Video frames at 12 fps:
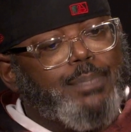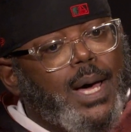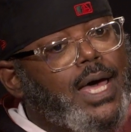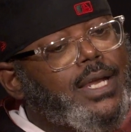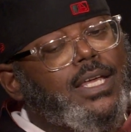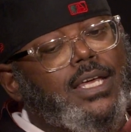
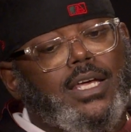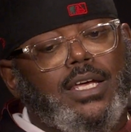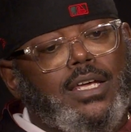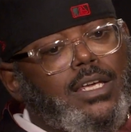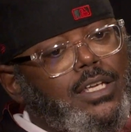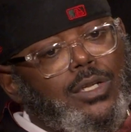But,
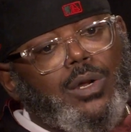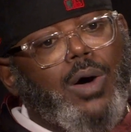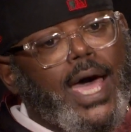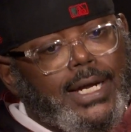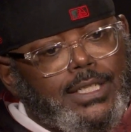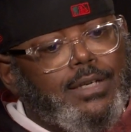you know,
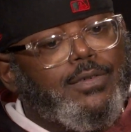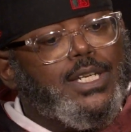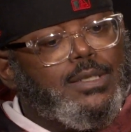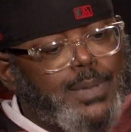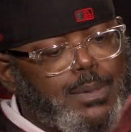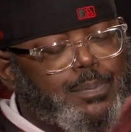activity
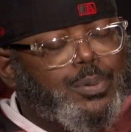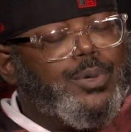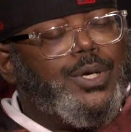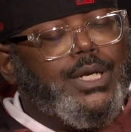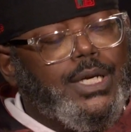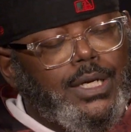has been
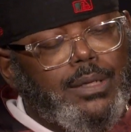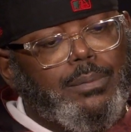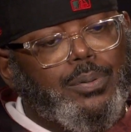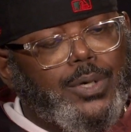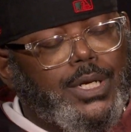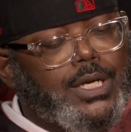pretty,
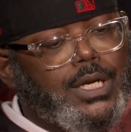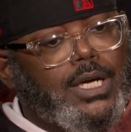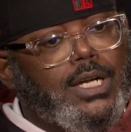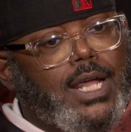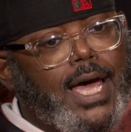pretty good.